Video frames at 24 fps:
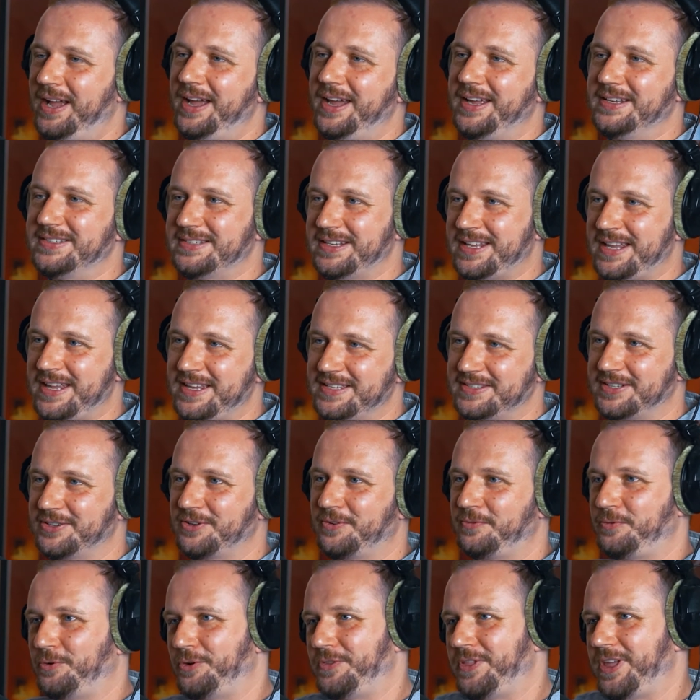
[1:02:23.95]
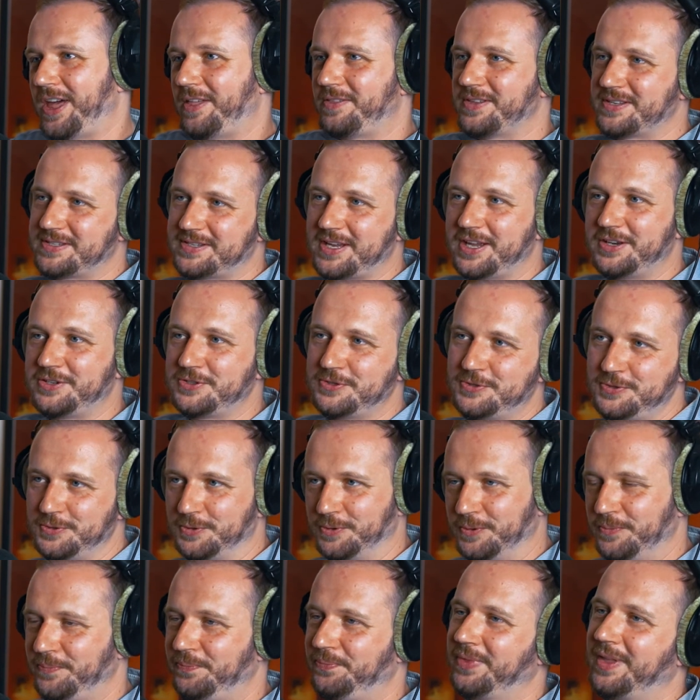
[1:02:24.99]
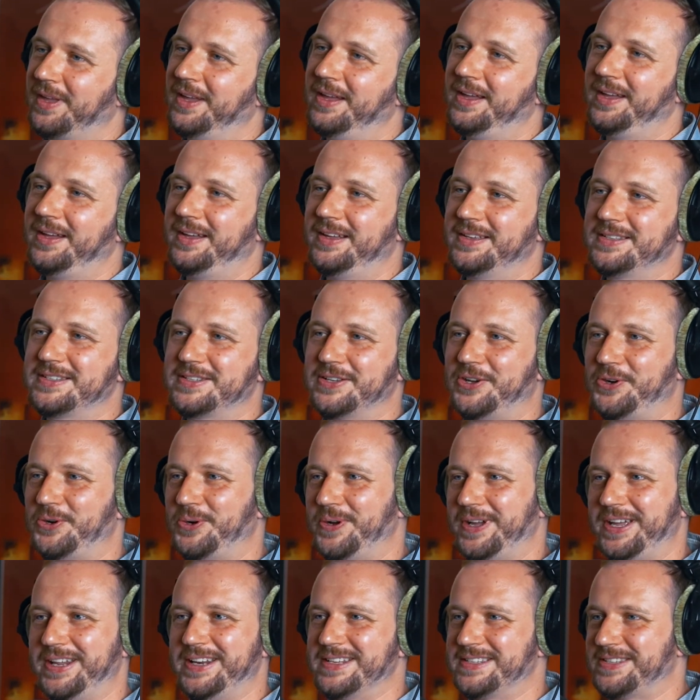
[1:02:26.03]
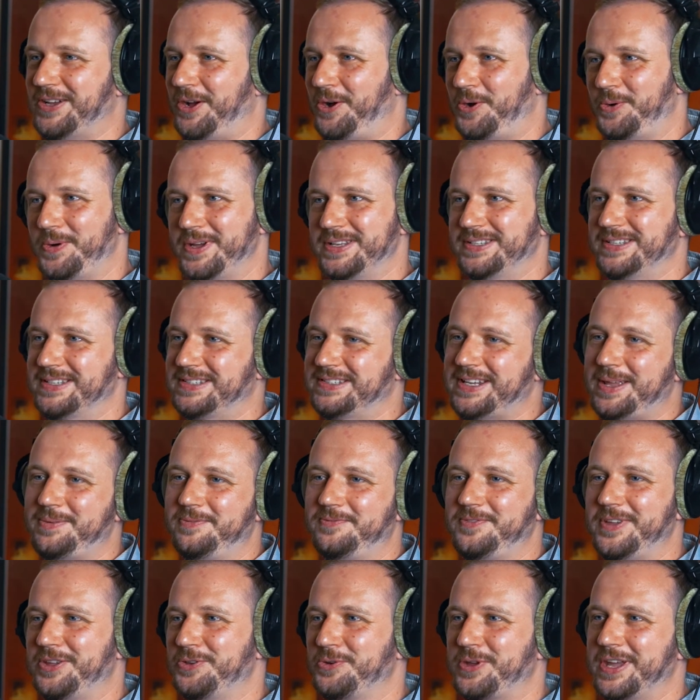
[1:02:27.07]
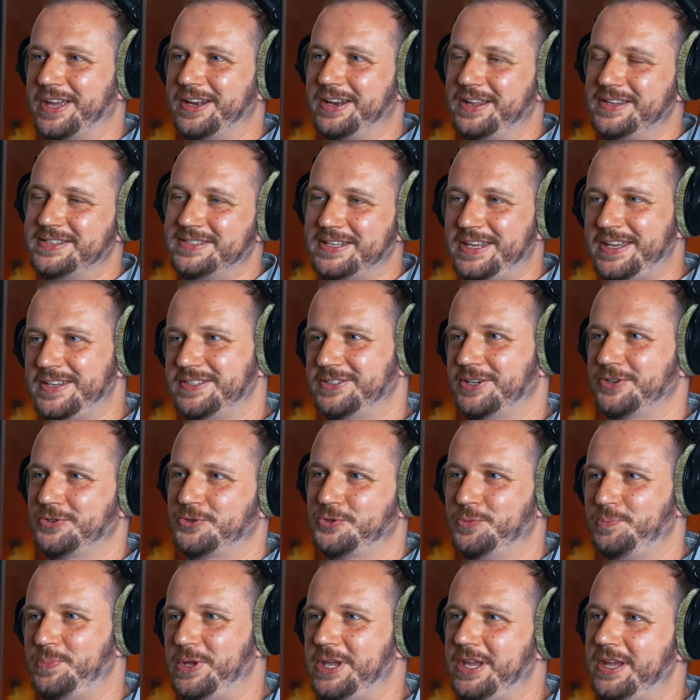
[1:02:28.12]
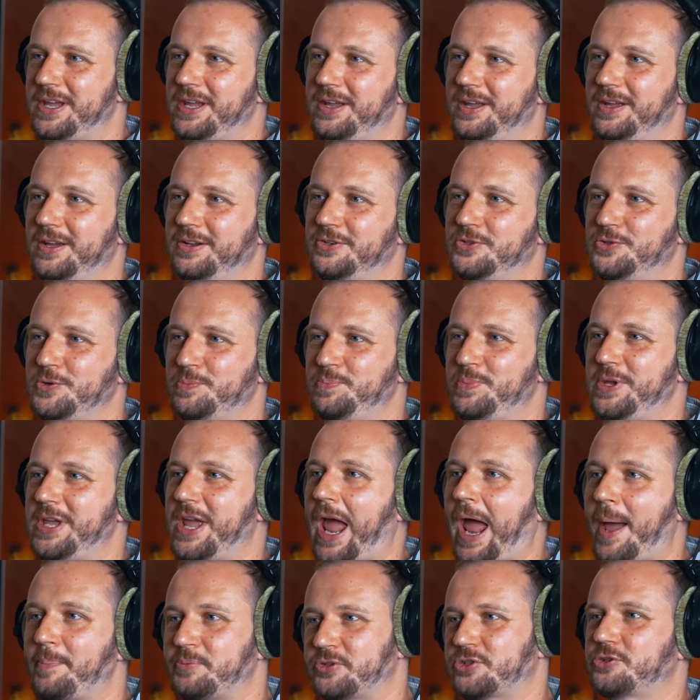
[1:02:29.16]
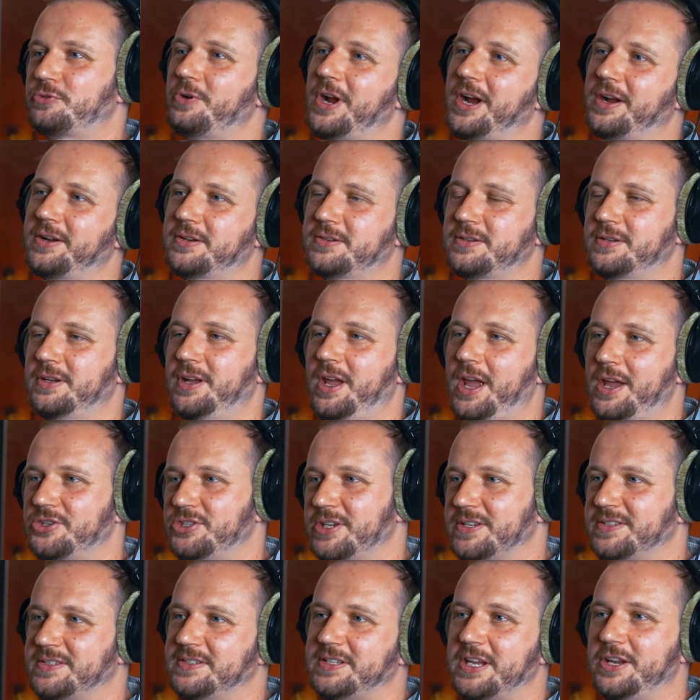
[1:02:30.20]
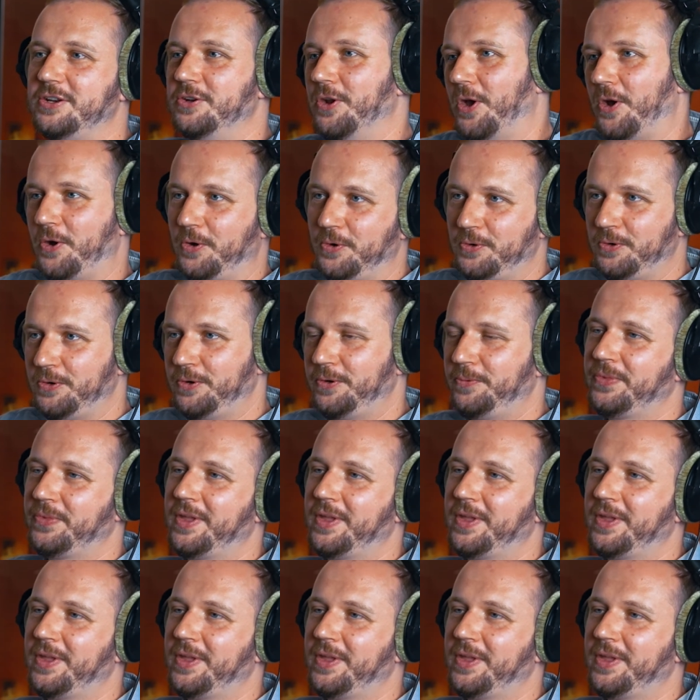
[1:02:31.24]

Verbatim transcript: It's easier for the other side too so it is always the same thing. You can. Yeah. It's easier to be to be abstract and just say no.